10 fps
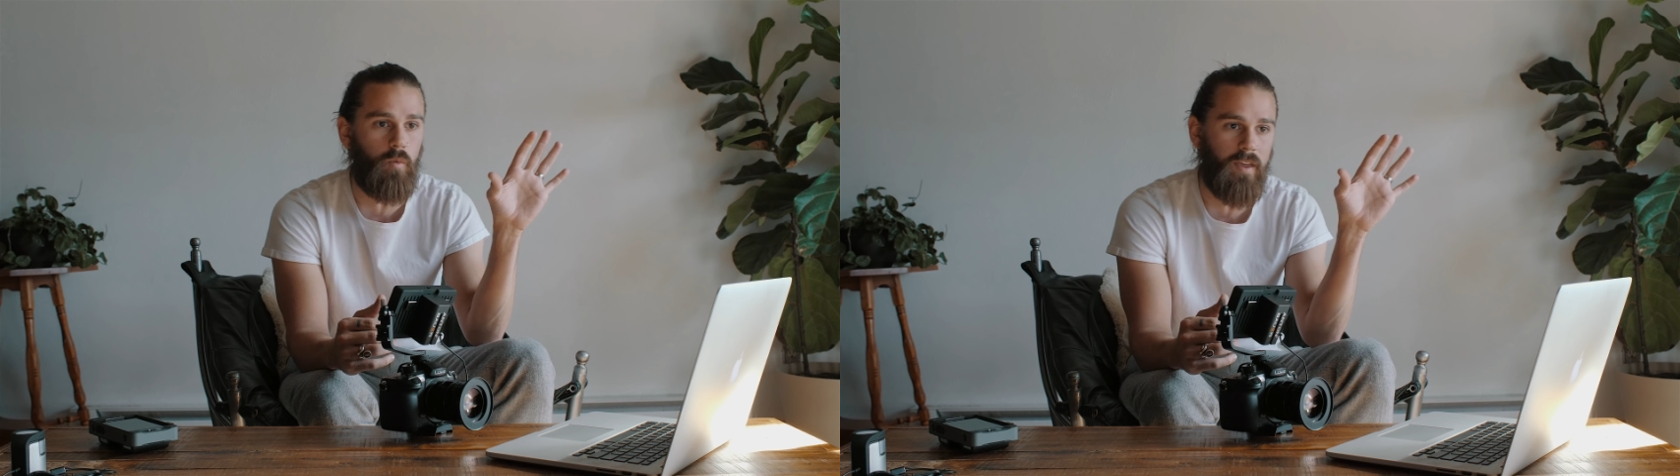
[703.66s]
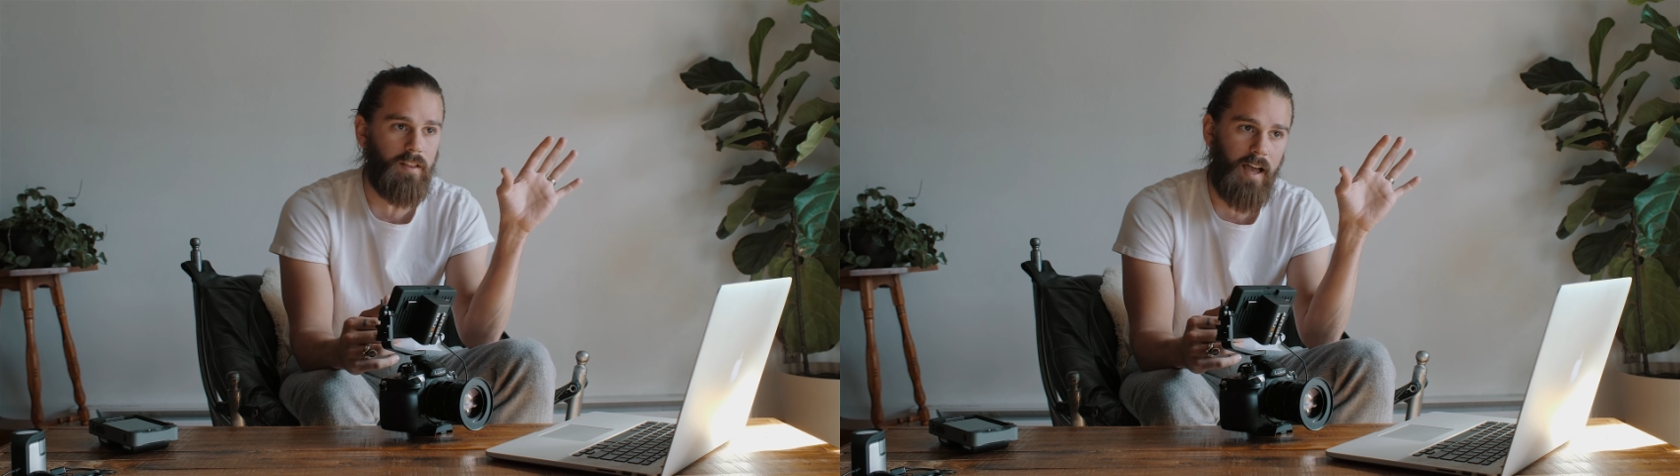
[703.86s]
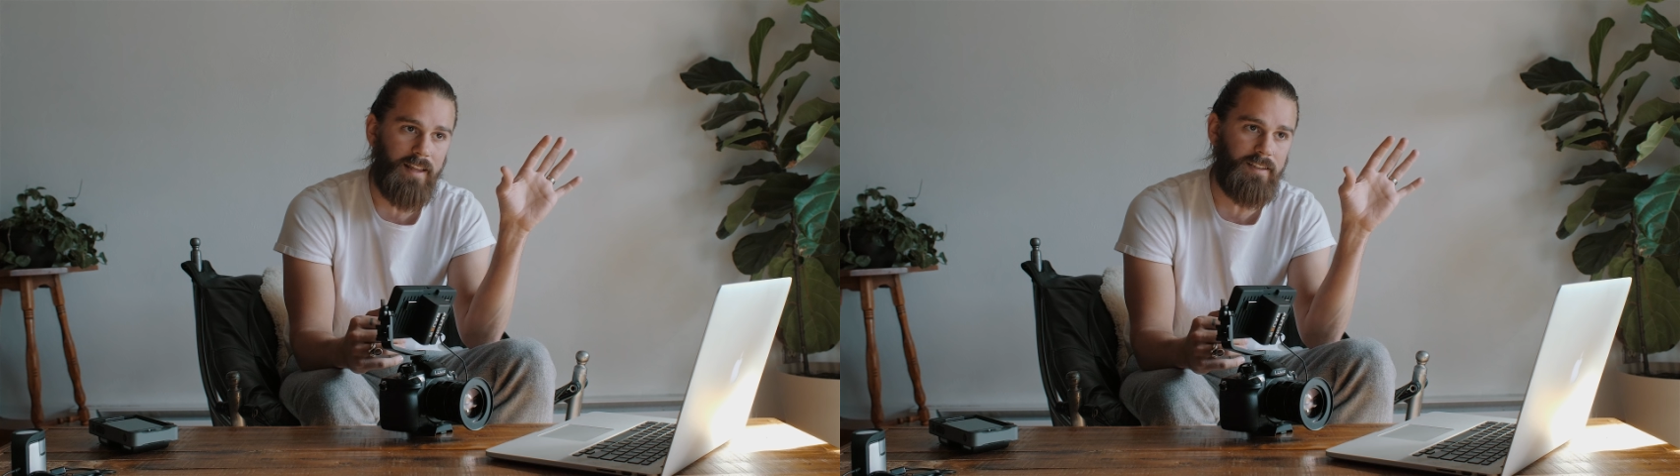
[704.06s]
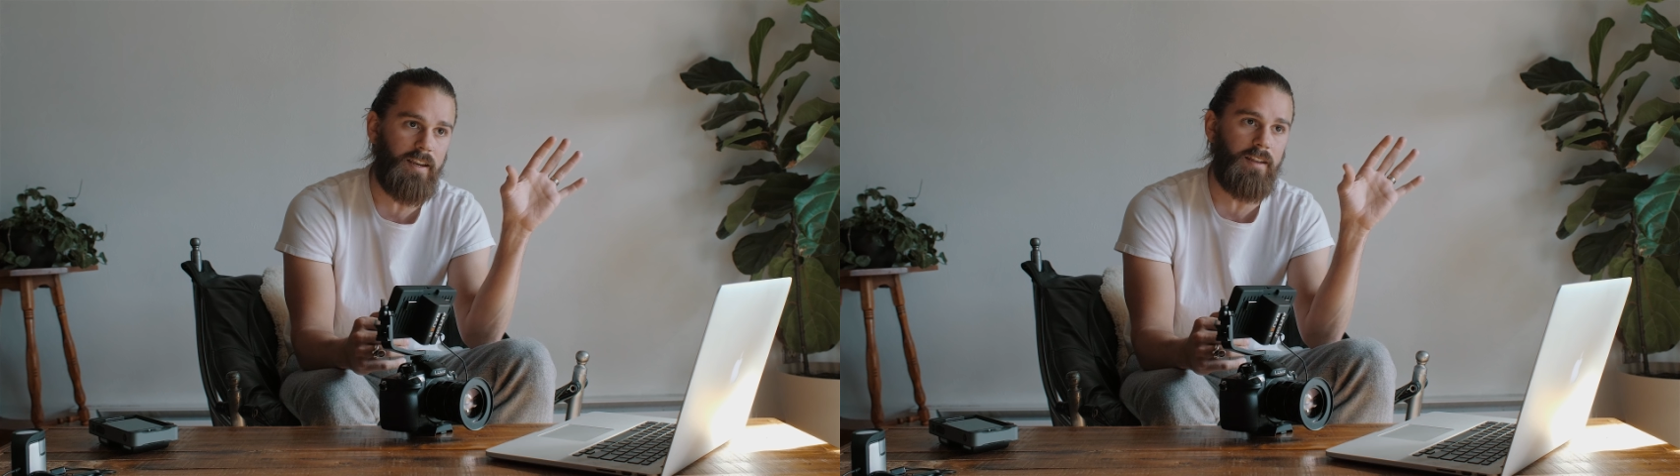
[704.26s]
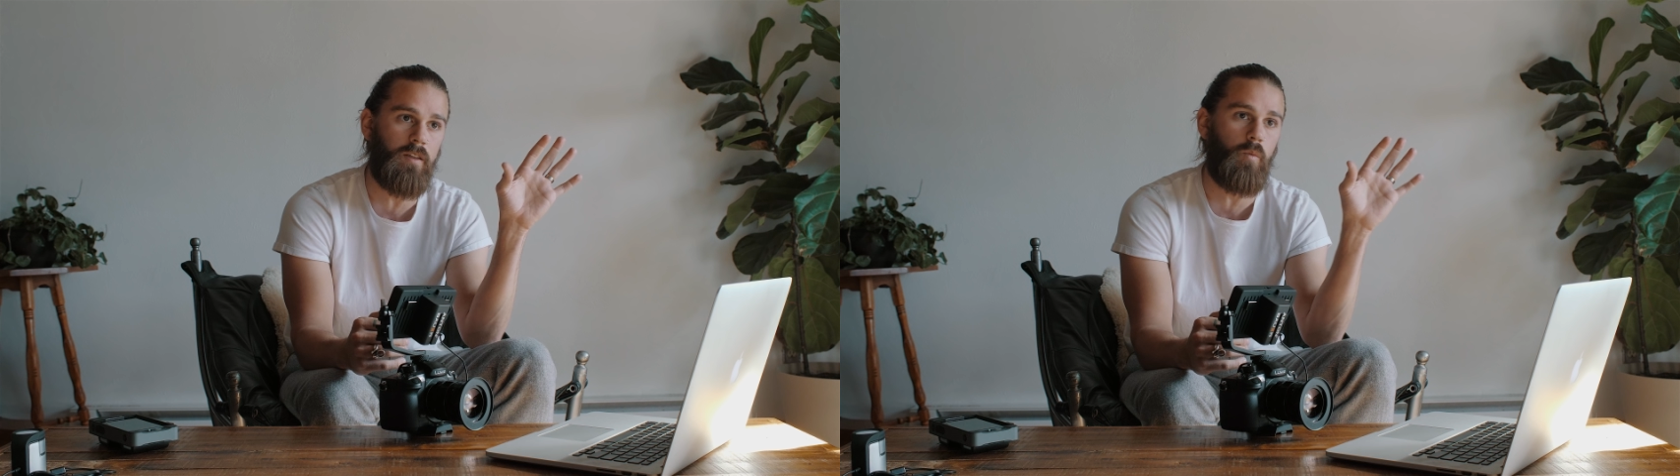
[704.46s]
the way the light's
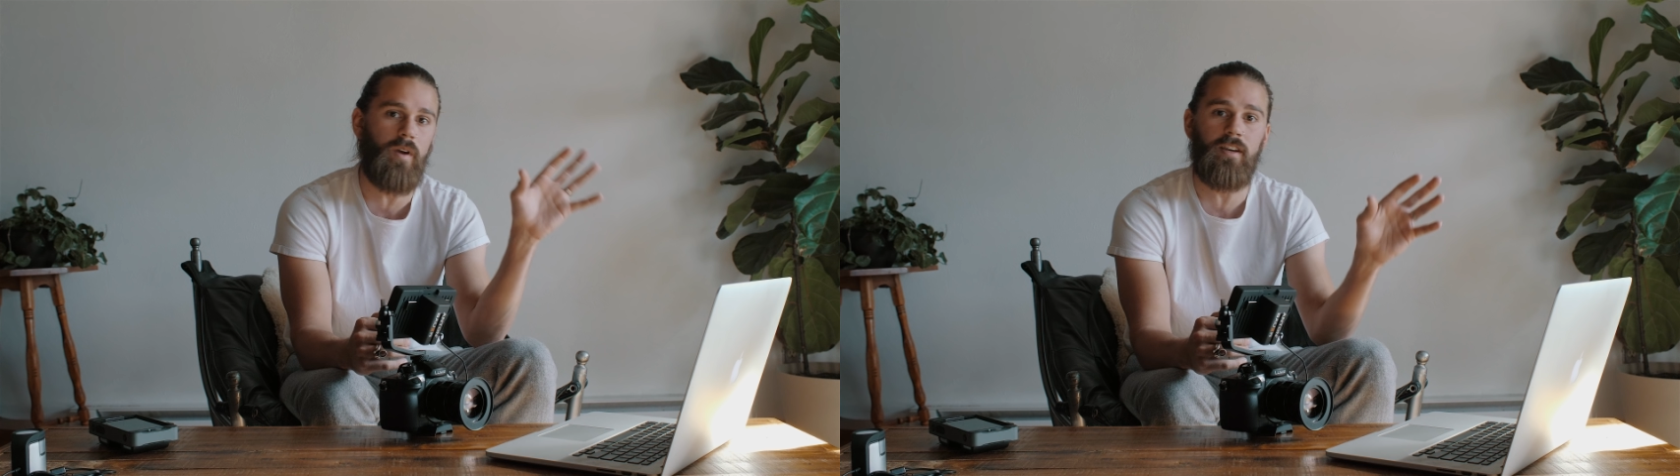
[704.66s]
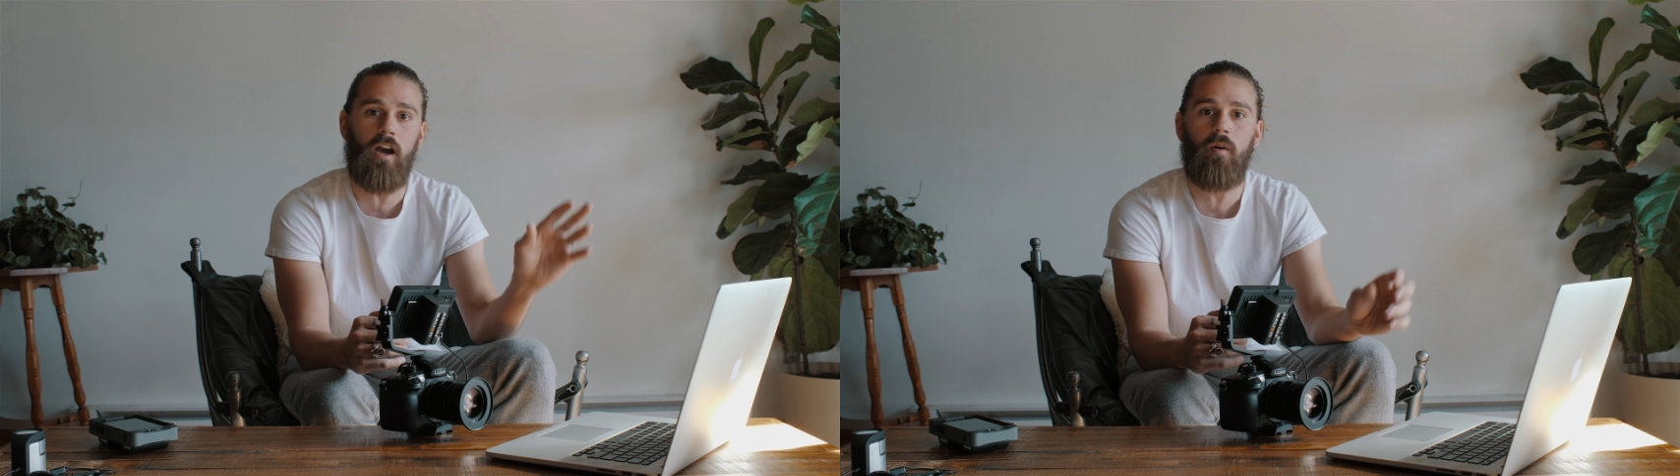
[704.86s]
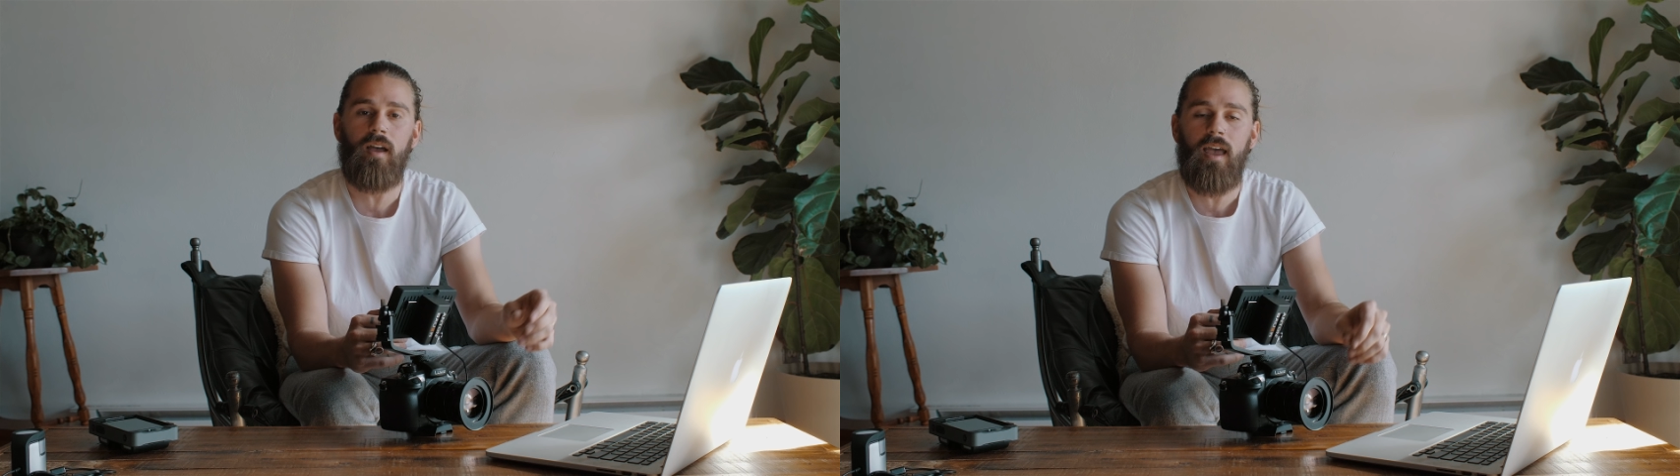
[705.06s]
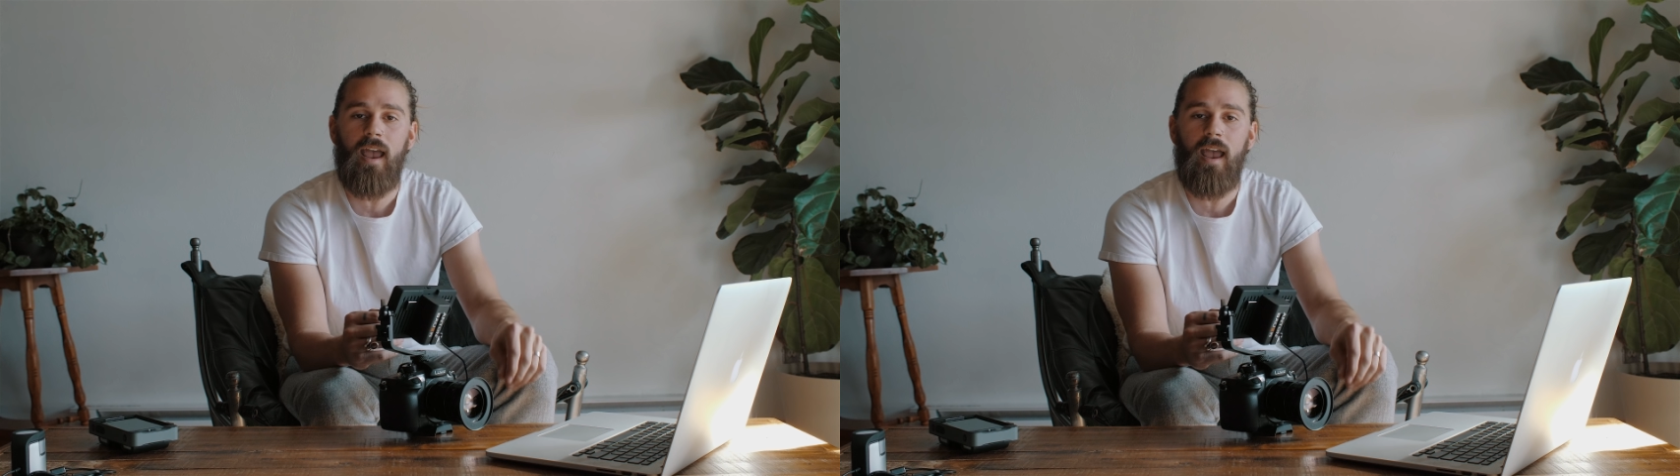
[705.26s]
hitting the window.